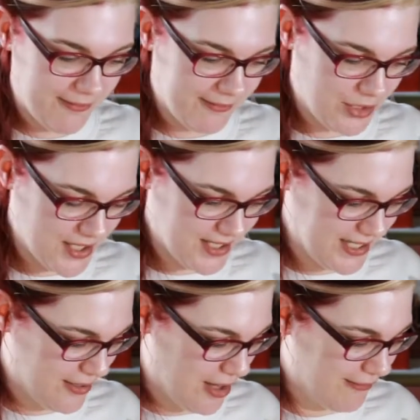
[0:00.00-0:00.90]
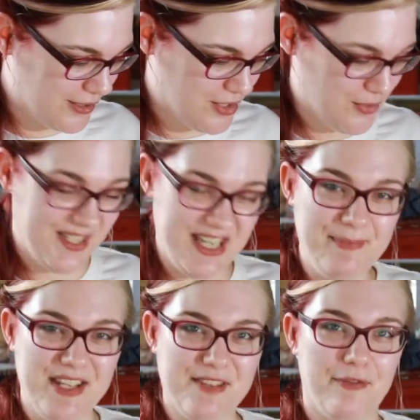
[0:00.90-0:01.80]
Jocelyn had offered to seam
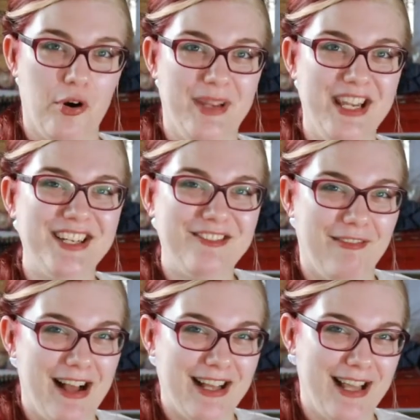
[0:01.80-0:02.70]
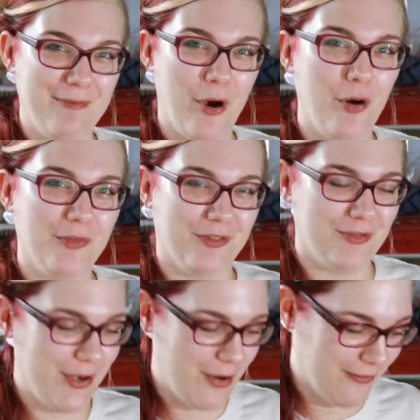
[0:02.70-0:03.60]
this for me while I'm home
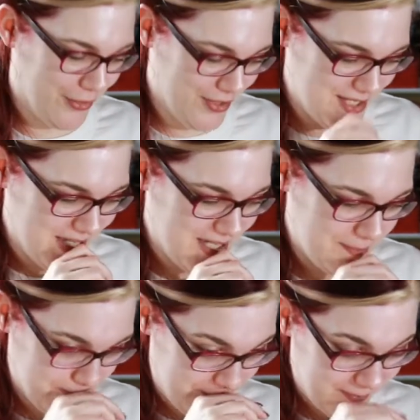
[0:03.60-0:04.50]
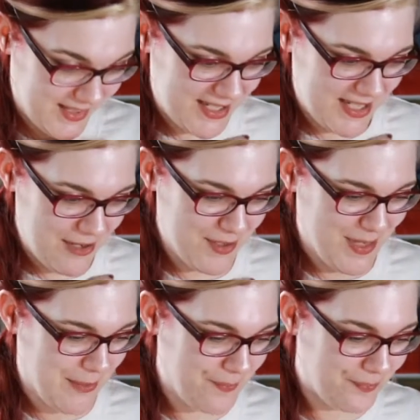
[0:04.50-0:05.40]
over Christmas. Excuse me.